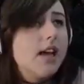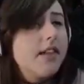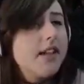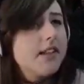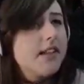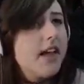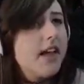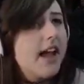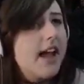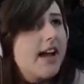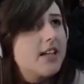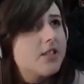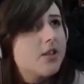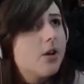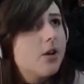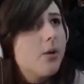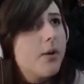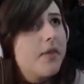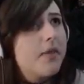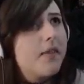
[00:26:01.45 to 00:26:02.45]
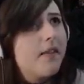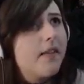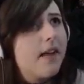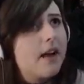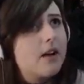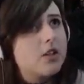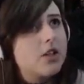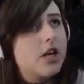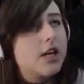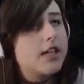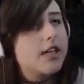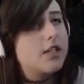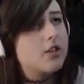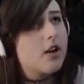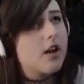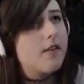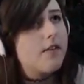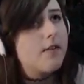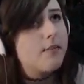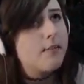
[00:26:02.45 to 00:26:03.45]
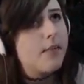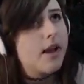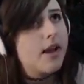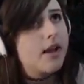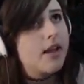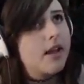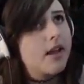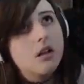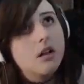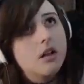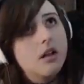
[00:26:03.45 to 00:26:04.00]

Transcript: think the asshole with the loud truck is driving by again.